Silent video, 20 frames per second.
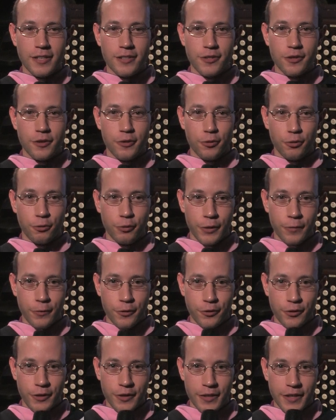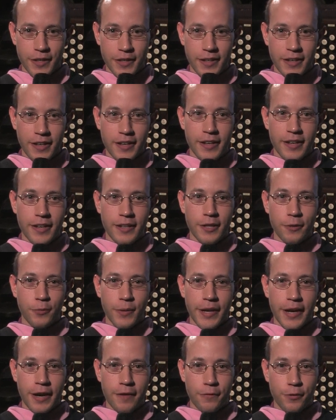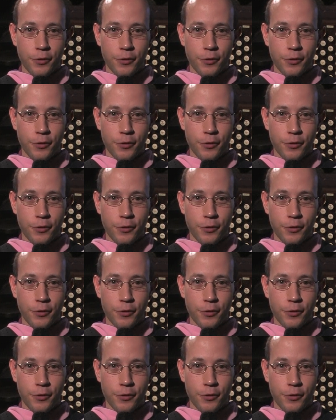So 3 for Trinity. Then we have